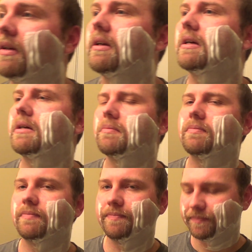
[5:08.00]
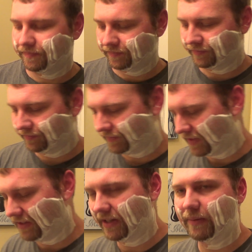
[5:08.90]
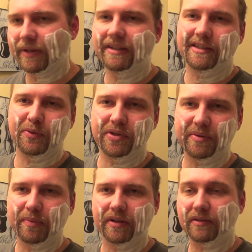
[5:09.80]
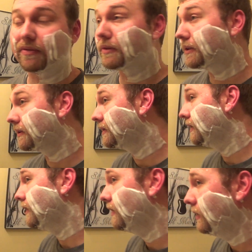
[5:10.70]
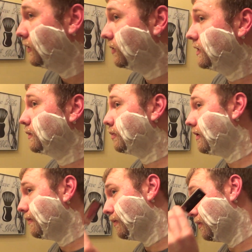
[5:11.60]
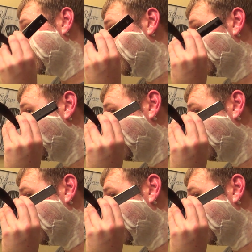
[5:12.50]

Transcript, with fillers: Um, I think I paid like 20 bucks for it, which is probably